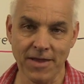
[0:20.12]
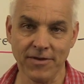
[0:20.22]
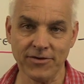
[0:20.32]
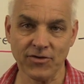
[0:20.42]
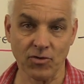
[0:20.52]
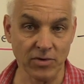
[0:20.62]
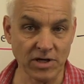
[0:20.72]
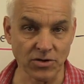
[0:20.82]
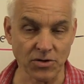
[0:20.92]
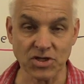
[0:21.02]
This is a
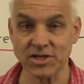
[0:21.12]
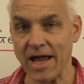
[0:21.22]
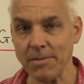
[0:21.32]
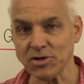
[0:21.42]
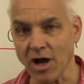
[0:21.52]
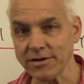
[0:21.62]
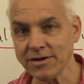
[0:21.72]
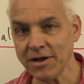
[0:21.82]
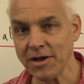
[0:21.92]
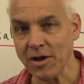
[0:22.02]
research snapshot
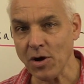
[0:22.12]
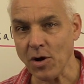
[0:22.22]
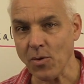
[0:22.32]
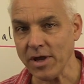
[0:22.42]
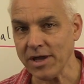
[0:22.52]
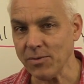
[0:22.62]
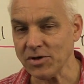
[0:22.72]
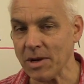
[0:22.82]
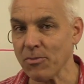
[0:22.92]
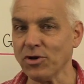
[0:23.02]
in
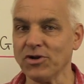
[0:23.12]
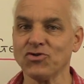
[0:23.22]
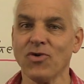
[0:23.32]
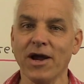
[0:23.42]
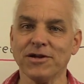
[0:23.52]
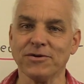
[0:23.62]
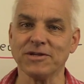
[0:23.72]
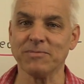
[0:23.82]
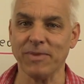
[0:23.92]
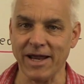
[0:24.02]
which I'm going to try to
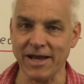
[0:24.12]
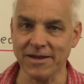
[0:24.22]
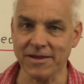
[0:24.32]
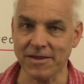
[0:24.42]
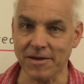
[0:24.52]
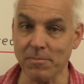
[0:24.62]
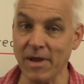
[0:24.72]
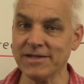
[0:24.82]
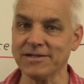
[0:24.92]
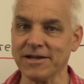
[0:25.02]
explain the
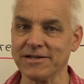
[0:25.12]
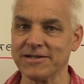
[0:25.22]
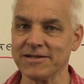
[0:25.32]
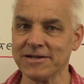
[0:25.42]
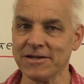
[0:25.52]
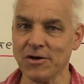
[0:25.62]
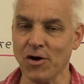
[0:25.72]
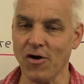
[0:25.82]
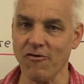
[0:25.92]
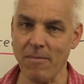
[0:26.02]
basics
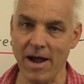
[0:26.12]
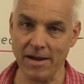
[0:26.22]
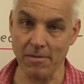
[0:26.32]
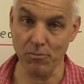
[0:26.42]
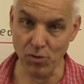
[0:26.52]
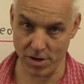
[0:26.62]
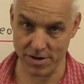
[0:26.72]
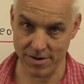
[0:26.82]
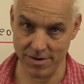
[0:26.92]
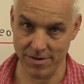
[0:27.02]
of my book,
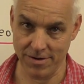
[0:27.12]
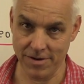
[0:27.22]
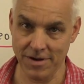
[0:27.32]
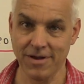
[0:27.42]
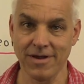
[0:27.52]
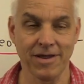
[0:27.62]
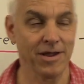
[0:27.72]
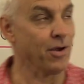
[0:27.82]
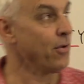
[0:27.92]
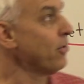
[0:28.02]

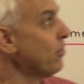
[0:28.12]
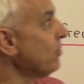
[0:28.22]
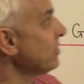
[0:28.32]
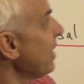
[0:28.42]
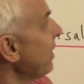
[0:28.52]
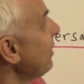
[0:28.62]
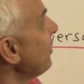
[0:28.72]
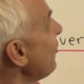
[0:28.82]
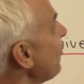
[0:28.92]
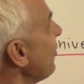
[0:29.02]
whose title
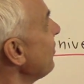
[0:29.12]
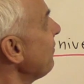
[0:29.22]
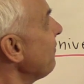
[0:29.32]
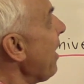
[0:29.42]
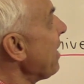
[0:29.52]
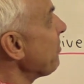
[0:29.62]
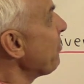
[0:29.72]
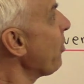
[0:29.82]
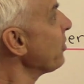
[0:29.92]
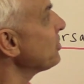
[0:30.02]
is Divine
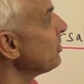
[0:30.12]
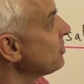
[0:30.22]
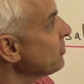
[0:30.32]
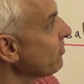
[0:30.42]
Proportions,